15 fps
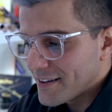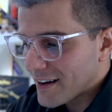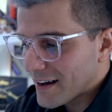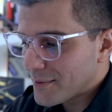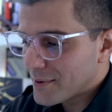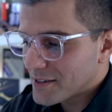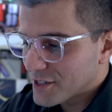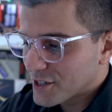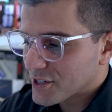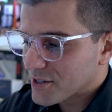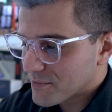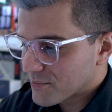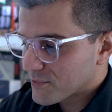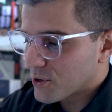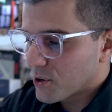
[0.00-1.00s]
So I'm gonna
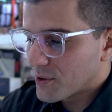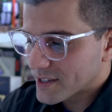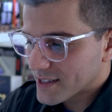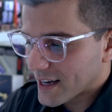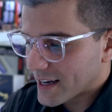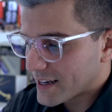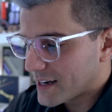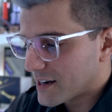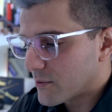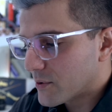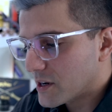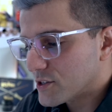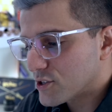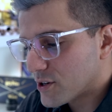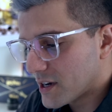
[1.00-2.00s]
just throw this on here.
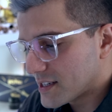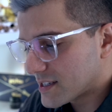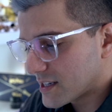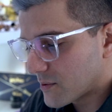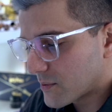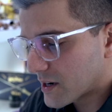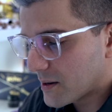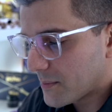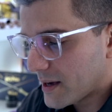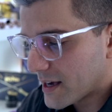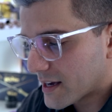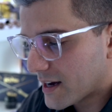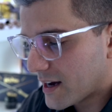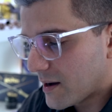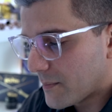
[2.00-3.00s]
We're gonna trace it. We're gonna
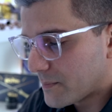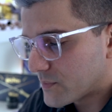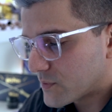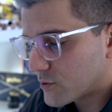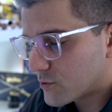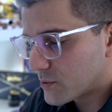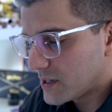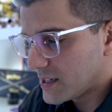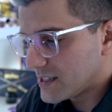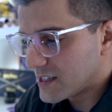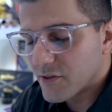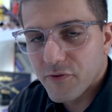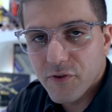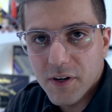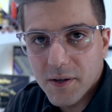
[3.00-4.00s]
make um, three
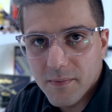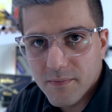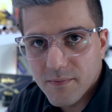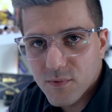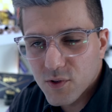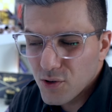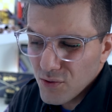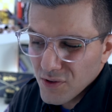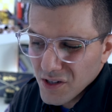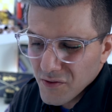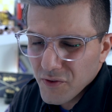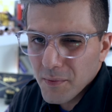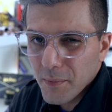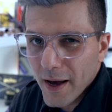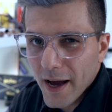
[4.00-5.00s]
different, two
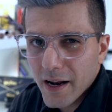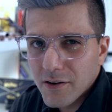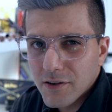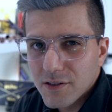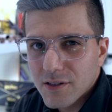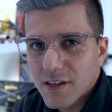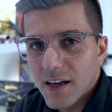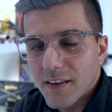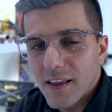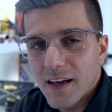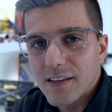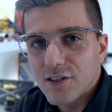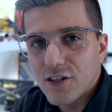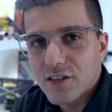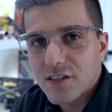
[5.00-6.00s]
different patterns and
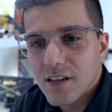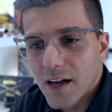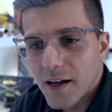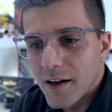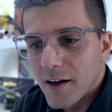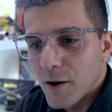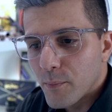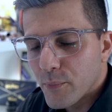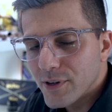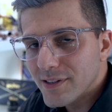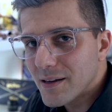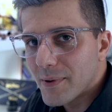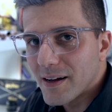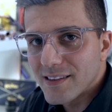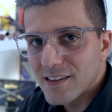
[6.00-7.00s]
then just uh, print
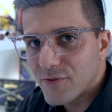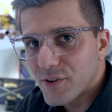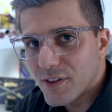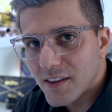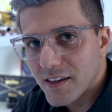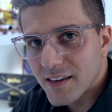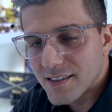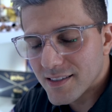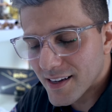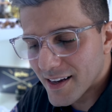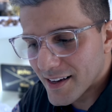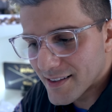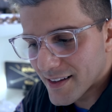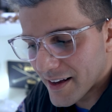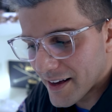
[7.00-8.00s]
them on different things
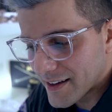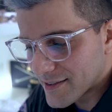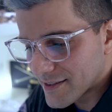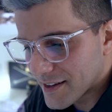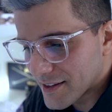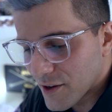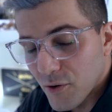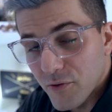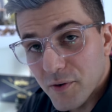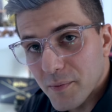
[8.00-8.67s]
and, and, and go